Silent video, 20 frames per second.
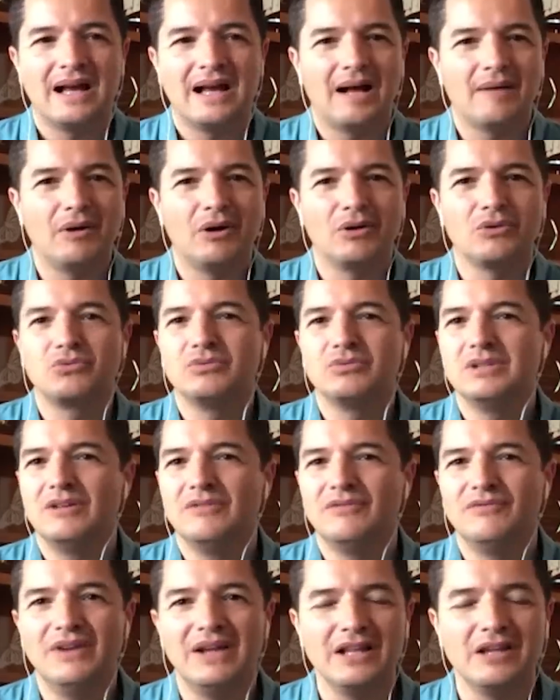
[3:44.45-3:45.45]
about
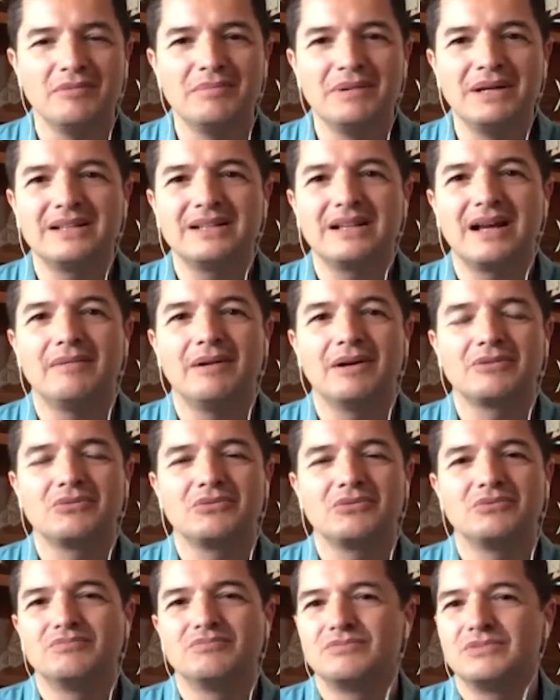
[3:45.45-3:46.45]
development, about,
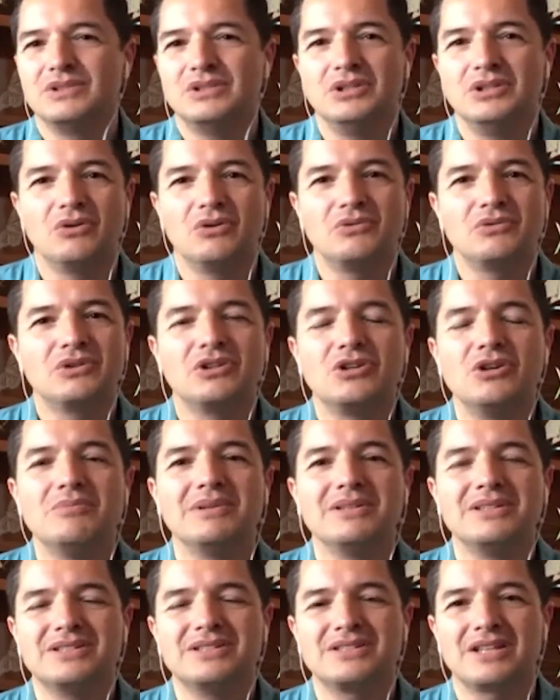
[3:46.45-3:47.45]
you know,
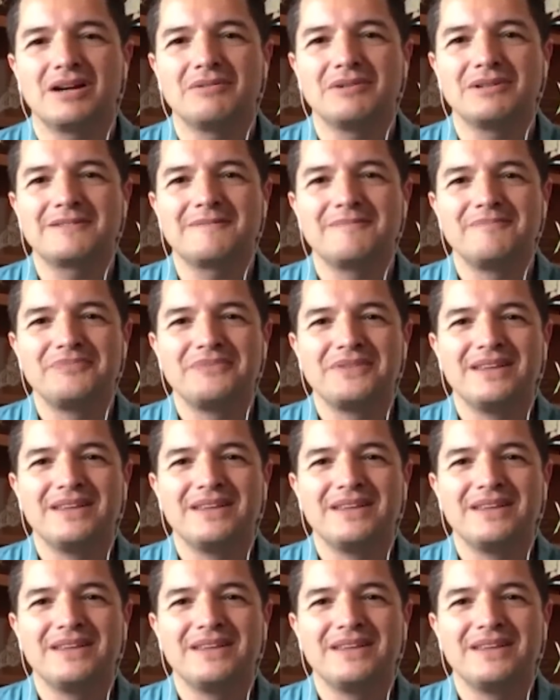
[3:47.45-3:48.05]
human disturbance